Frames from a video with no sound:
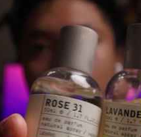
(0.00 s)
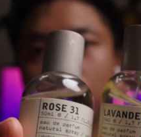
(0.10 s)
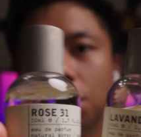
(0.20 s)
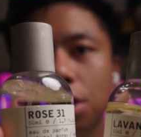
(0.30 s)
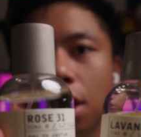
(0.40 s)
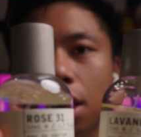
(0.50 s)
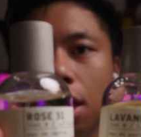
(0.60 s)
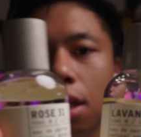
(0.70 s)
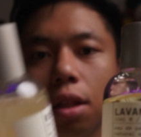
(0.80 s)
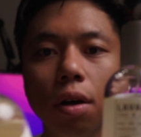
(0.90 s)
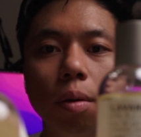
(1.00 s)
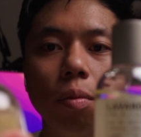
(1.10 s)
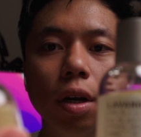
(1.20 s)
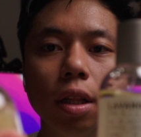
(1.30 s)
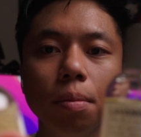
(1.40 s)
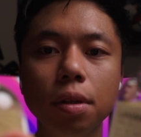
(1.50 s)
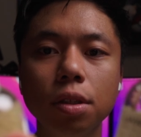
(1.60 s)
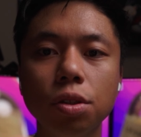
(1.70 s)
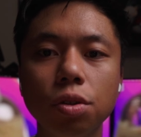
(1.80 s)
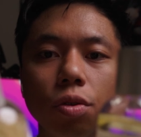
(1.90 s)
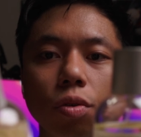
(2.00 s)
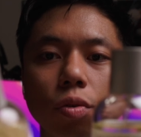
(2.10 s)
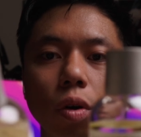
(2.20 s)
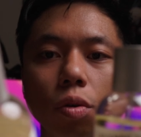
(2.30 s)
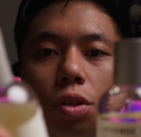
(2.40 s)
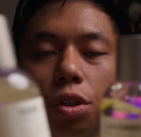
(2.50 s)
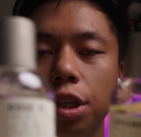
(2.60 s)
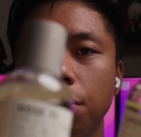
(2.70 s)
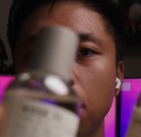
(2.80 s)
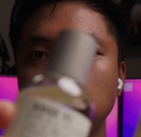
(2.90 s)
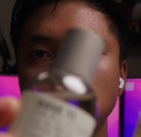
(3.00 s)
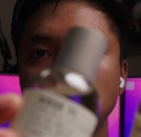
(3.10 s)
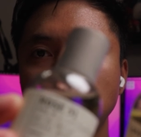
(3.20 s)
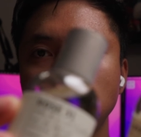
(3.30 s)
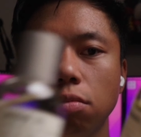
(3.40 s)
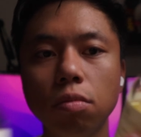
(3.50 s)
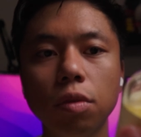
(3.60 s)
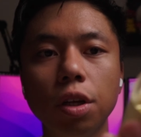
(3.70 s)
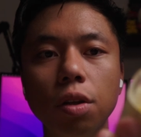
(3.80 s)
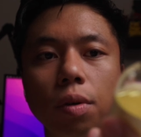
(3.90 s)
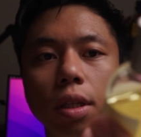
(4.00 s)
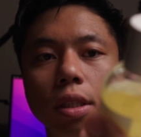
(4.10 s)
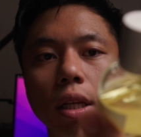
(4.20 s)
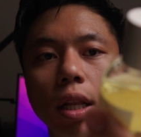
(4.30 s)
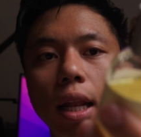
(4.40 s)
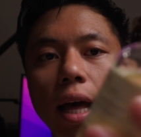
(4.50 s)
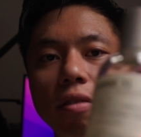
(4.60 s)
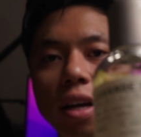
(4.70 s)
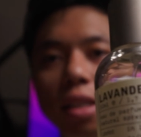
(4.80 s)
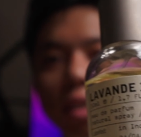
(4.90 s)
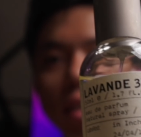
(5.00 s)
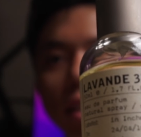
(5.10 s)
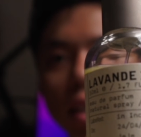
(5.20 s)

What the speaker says: much. One of them is Rose 31. The other one is Lavend